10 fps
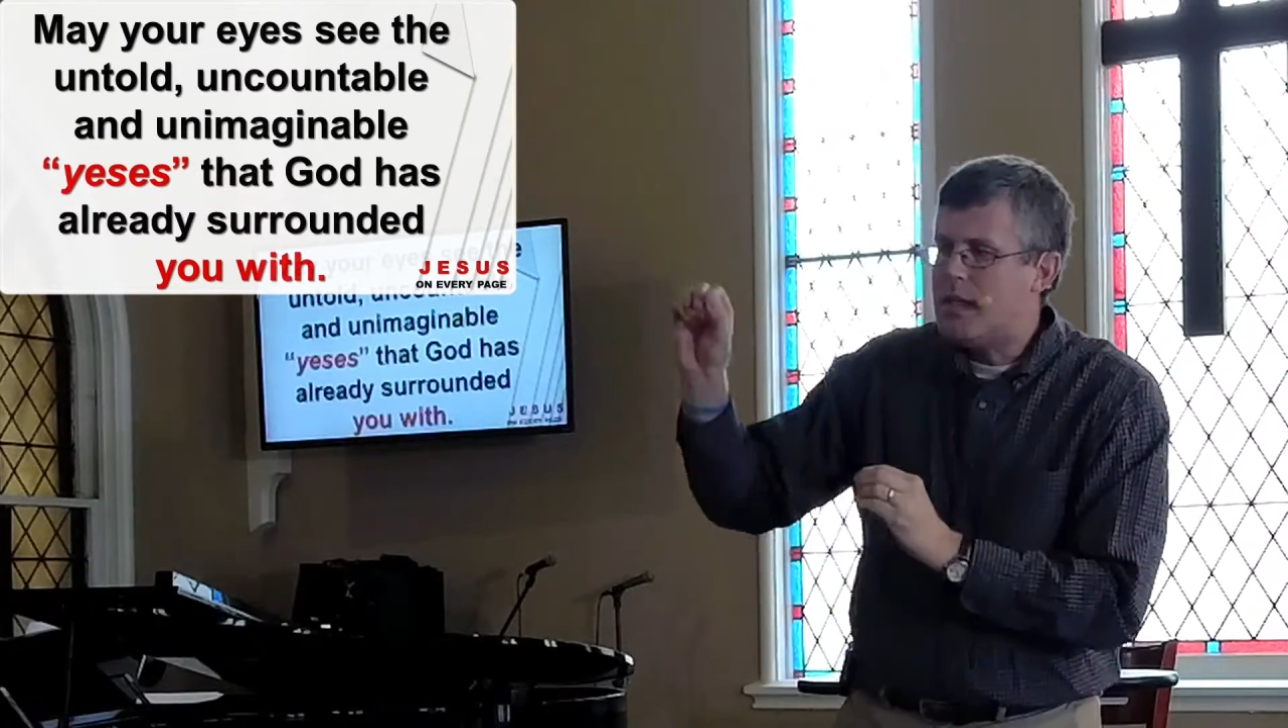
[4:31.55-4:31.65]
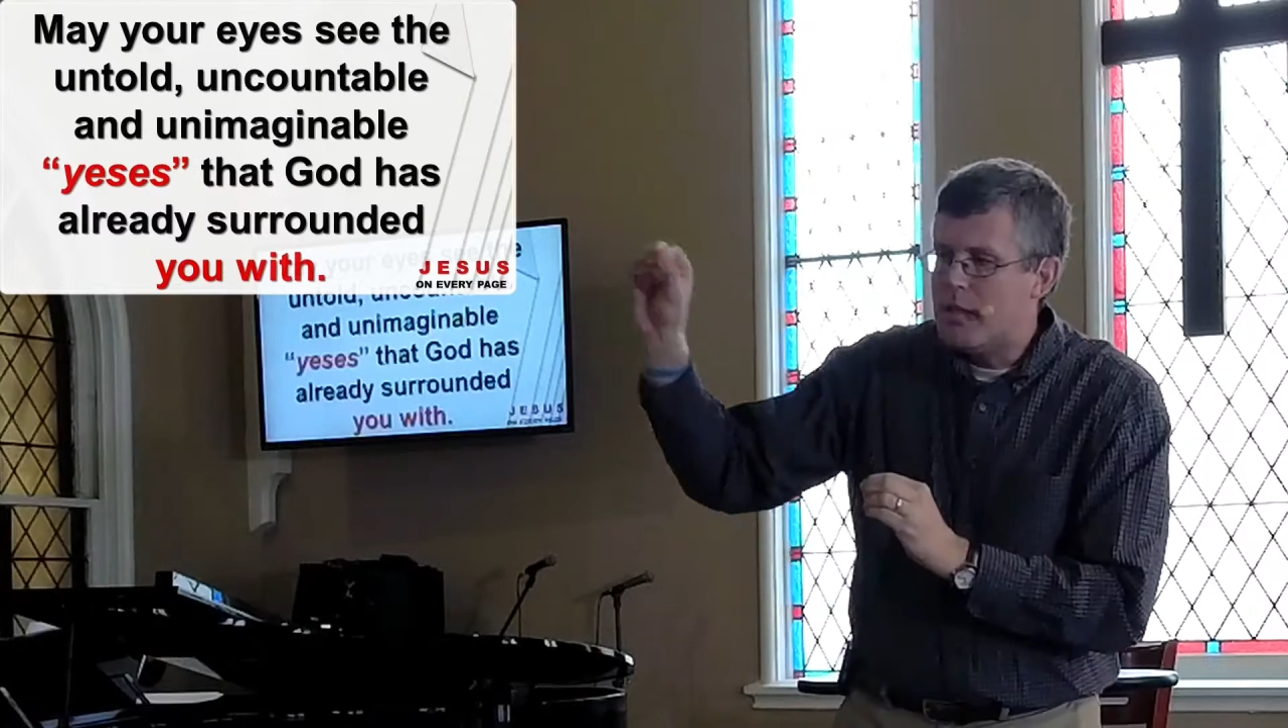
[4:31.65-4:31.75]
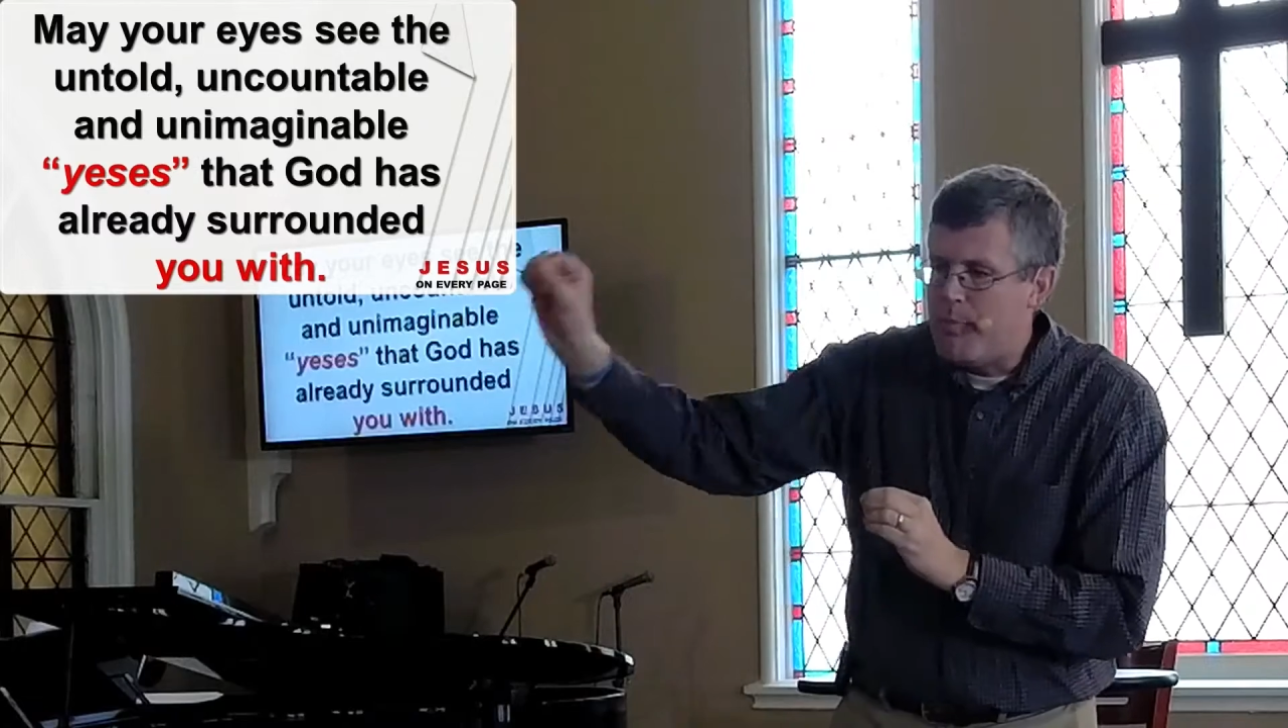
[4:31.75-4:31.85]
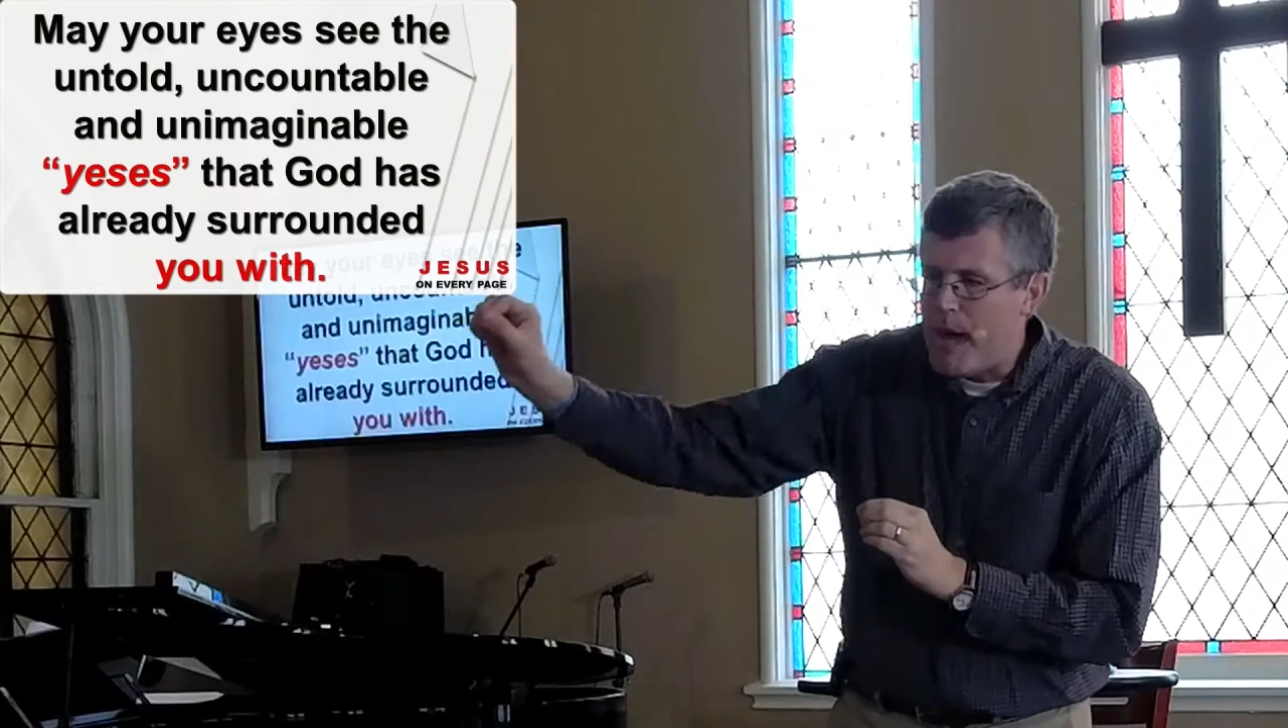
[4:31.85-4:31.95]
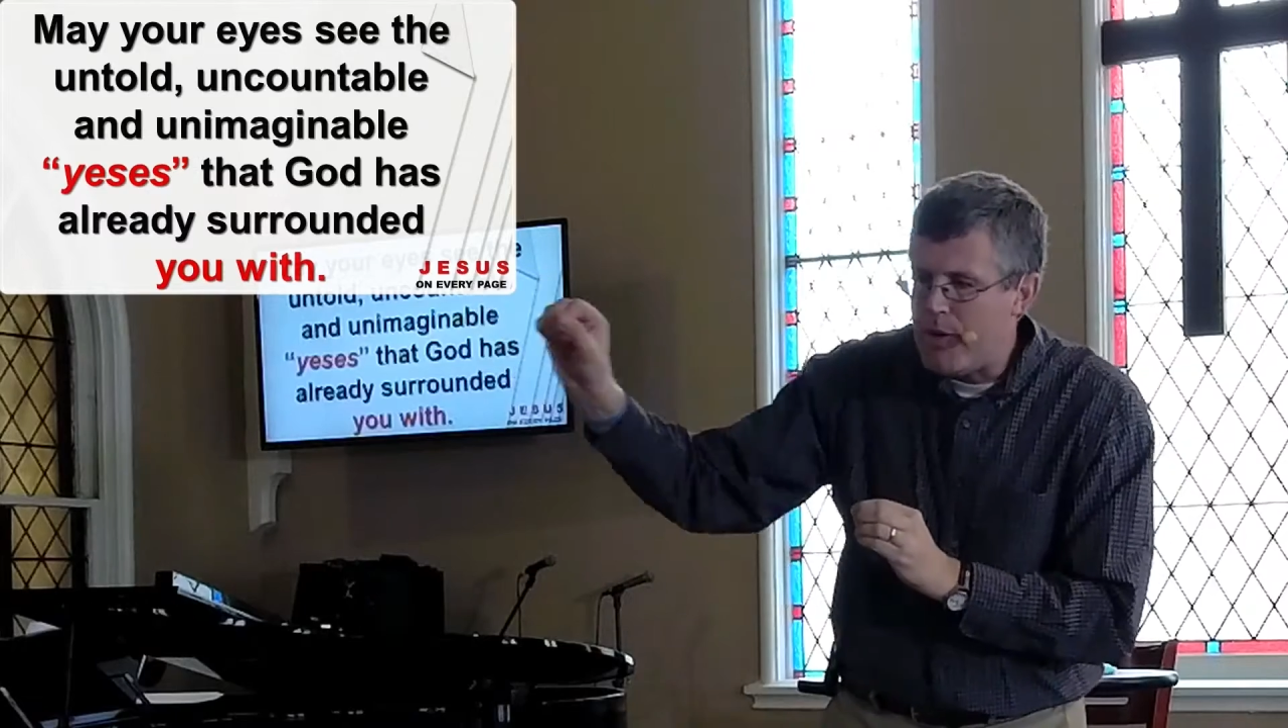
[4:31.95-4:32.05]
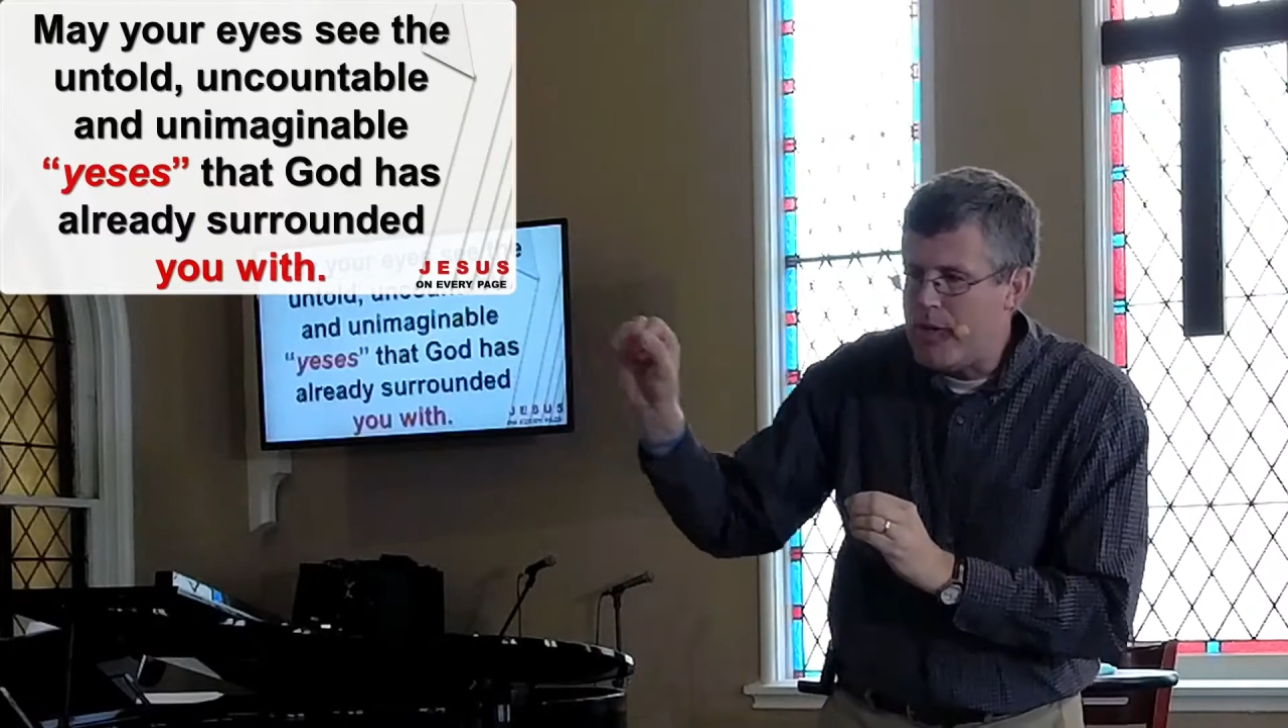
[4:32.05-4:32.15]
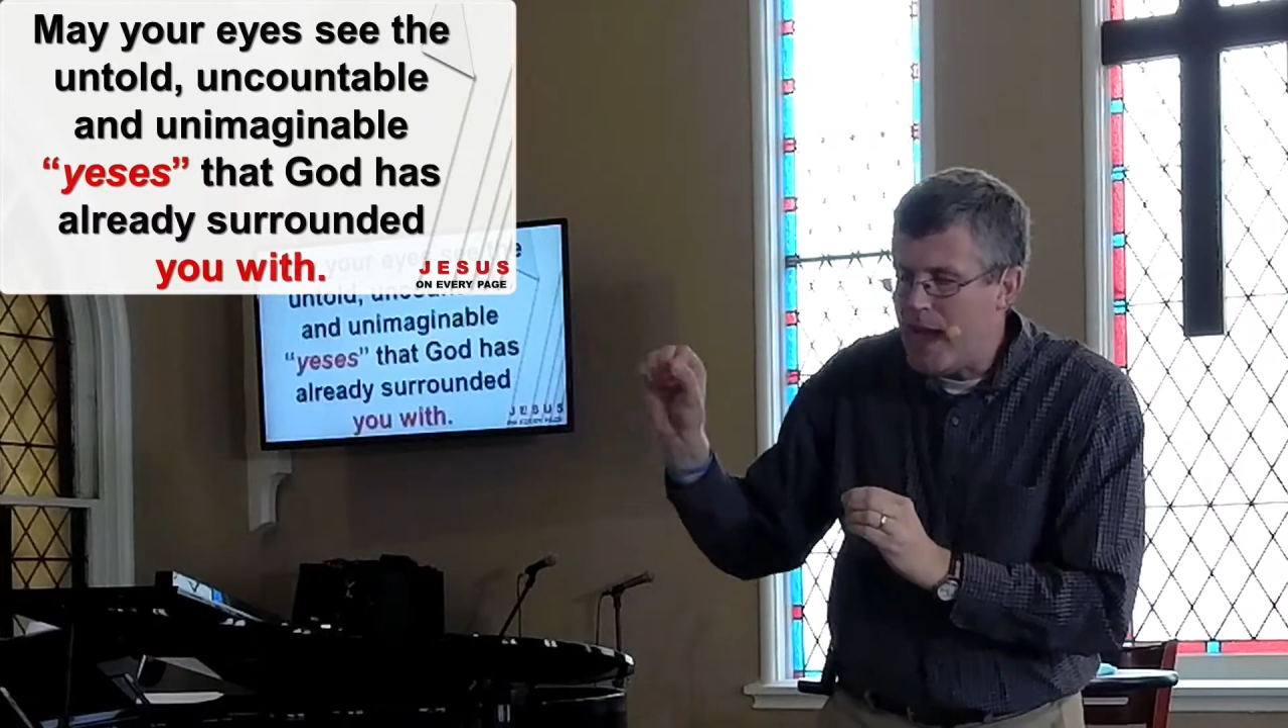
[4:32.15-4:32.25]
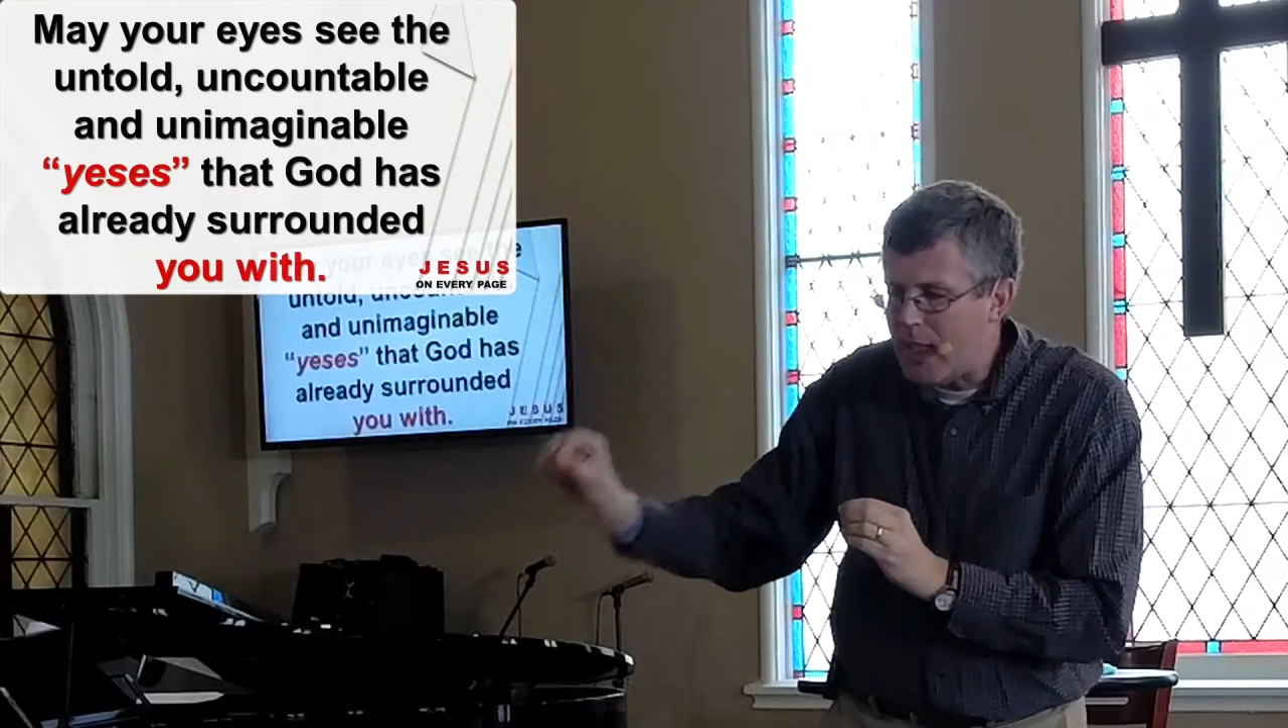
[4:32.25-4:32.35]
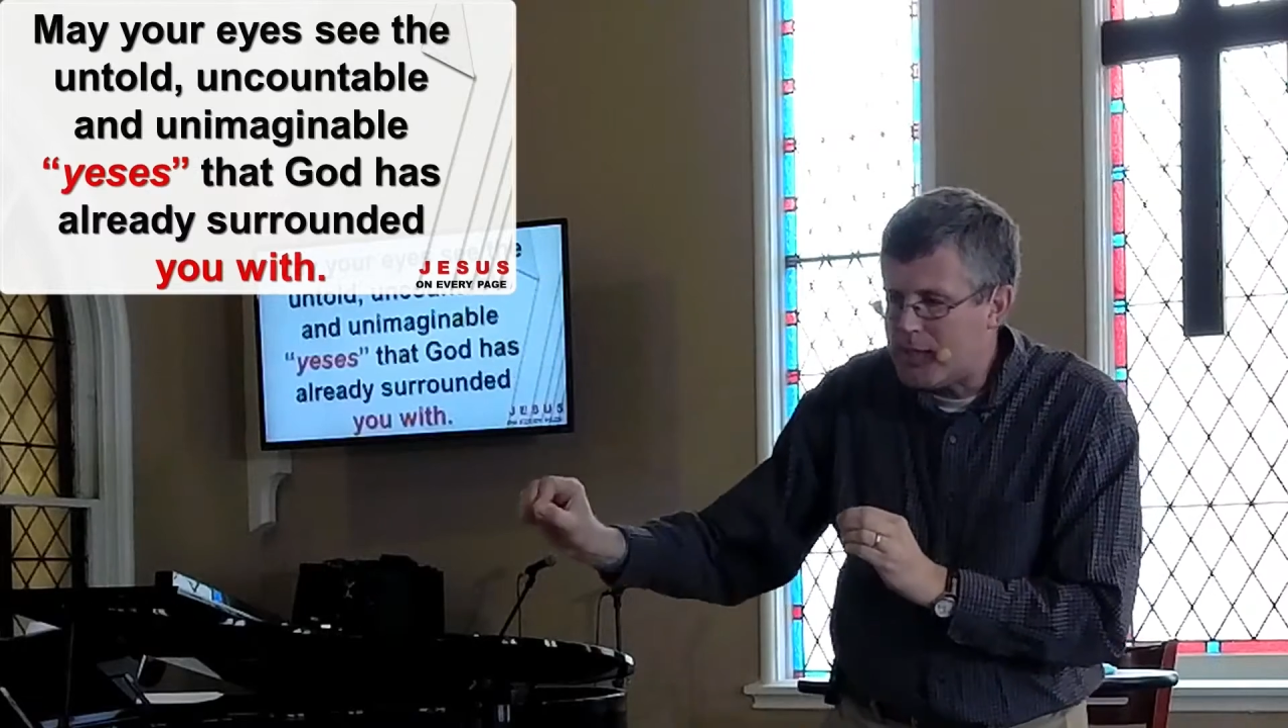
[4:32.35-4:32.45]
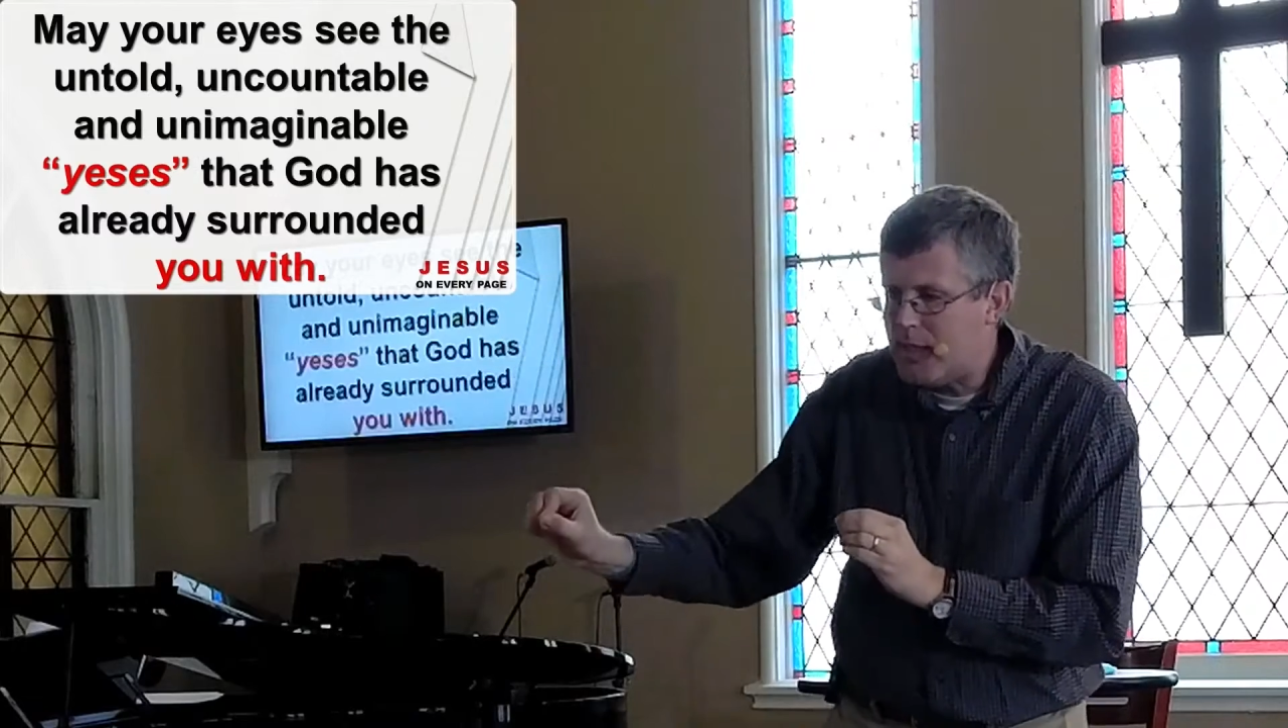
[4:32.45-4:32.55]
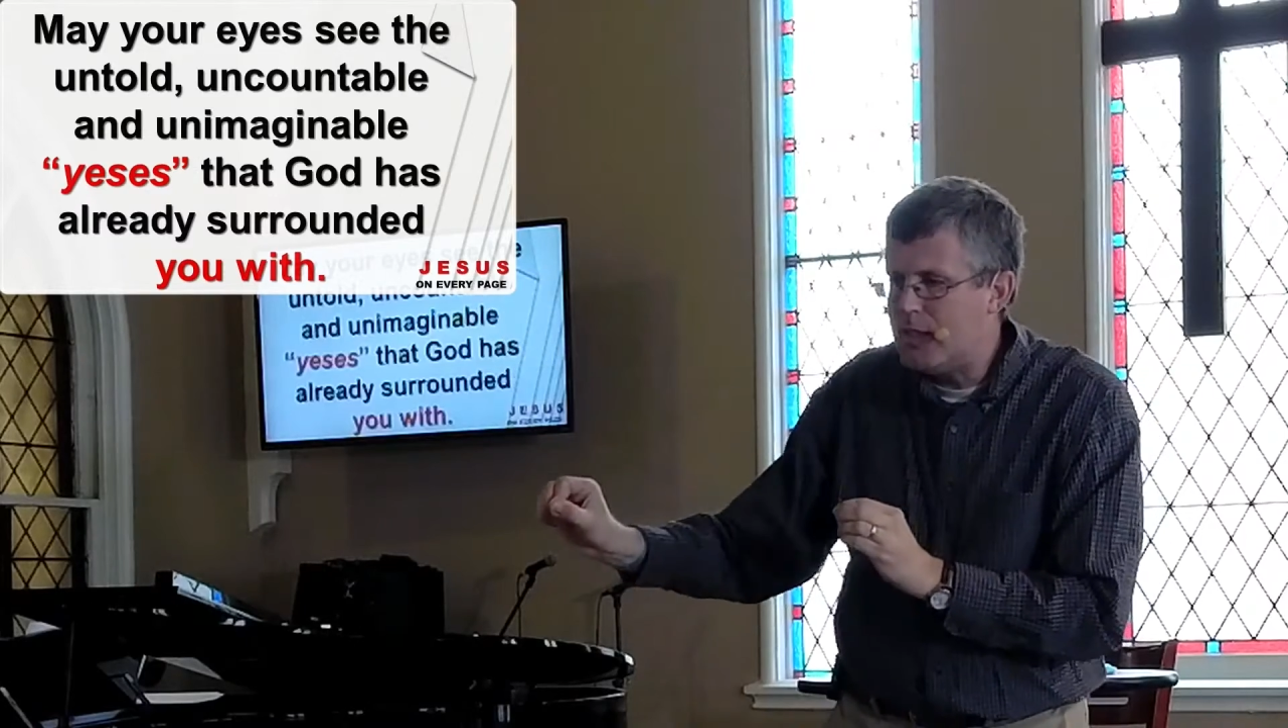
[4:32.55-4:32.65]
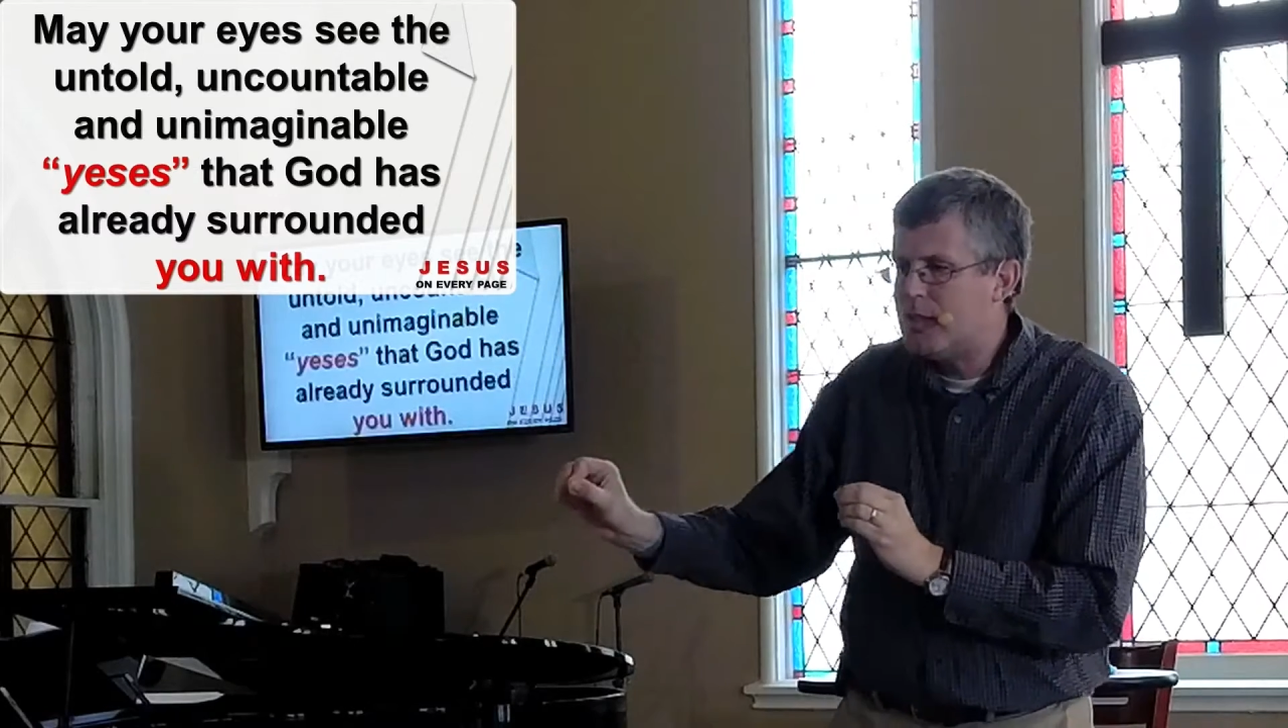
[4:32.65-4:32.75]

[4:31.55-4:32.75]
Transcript: to better yeses,